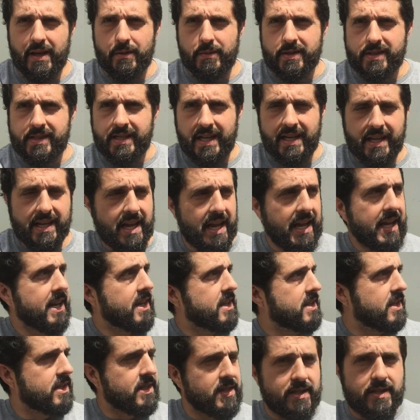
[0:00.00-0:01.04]
that was
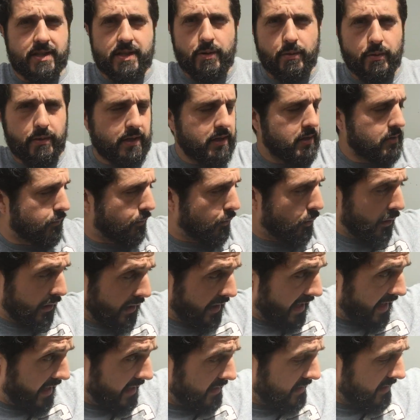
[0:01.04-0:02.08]
dedicated to just doing this for you
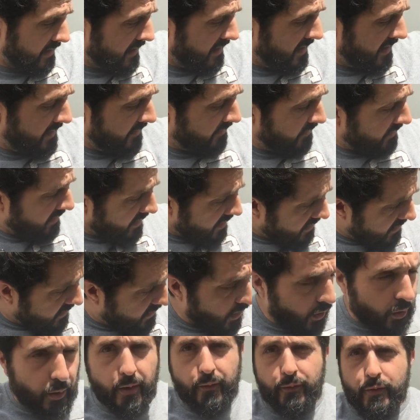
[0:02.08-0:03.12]
guys.
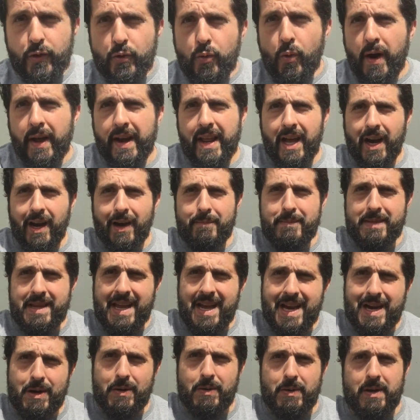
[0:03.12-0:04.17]
So if you want to help me
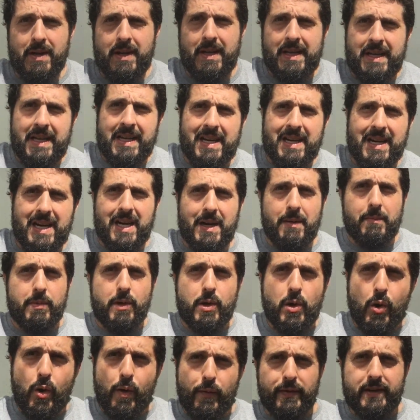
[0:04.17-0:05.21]
out,
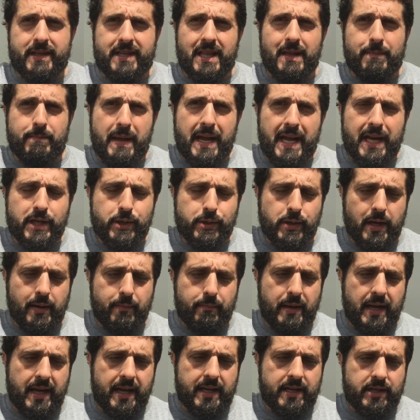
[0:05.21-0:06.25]
go over to the Patreon
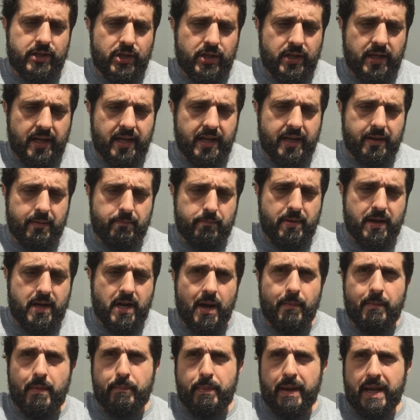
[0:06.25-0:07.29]
page and
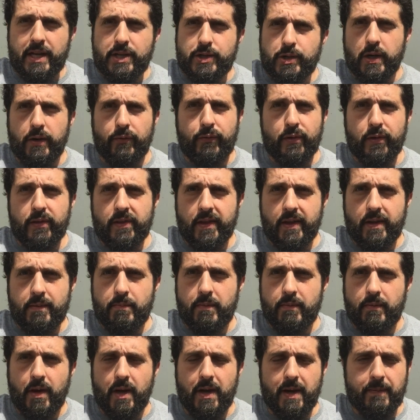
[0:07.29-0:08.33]
become a patron. If you think
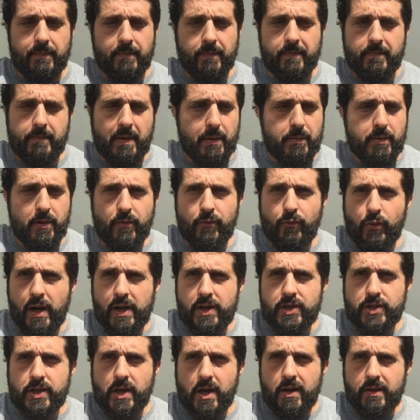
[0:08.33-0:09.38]
maybe you've
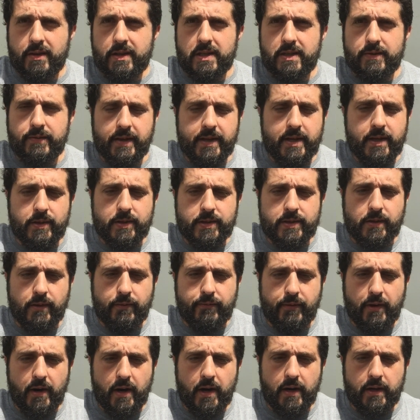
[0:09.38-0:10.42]
watched all these videos so
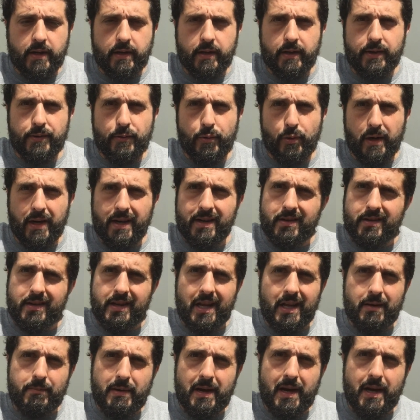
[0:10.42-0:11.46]
far and you were
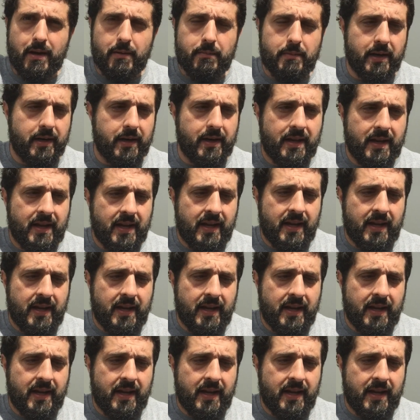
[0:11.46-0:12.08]
entertained by them, and